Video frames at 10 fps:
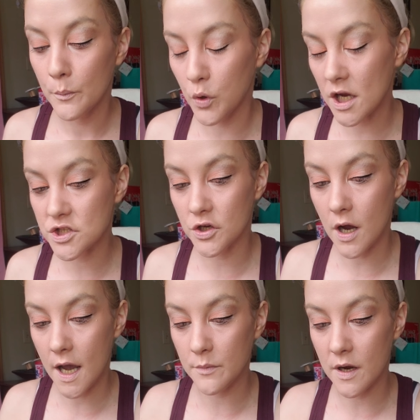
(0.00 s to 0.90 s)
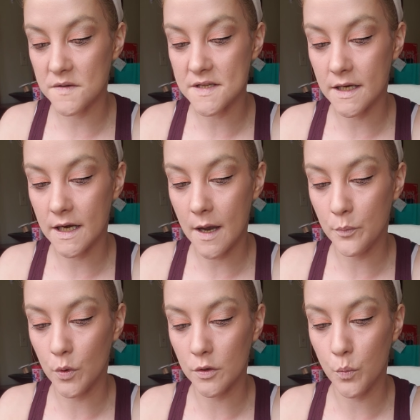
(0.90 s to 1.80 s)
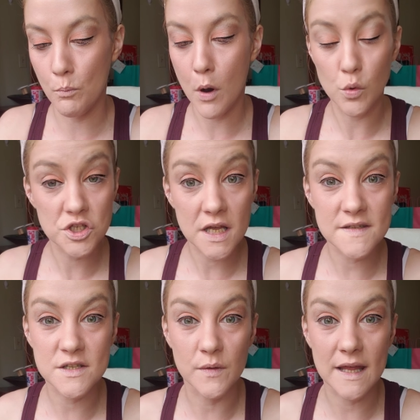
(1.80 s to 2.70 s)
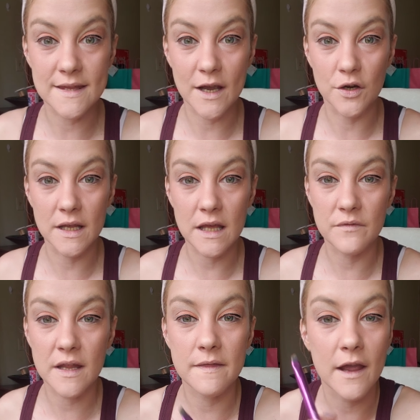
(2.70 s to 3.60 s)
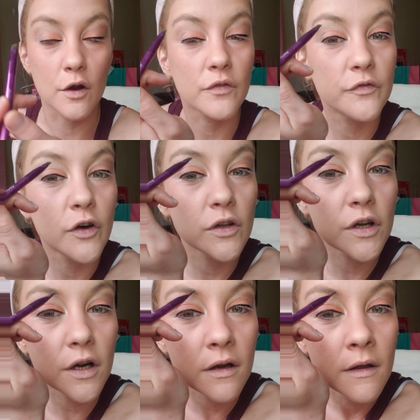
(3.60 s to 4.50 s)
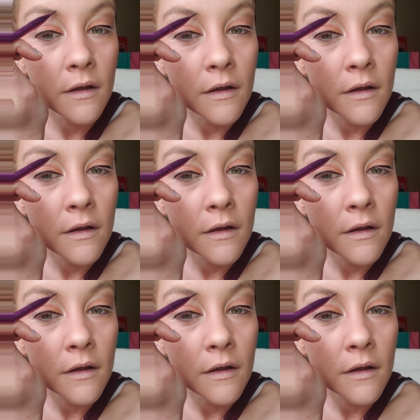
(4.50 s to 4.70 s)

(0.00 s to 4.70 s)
Brush your eyebrows in an upward motion so that they are even, they are fuller.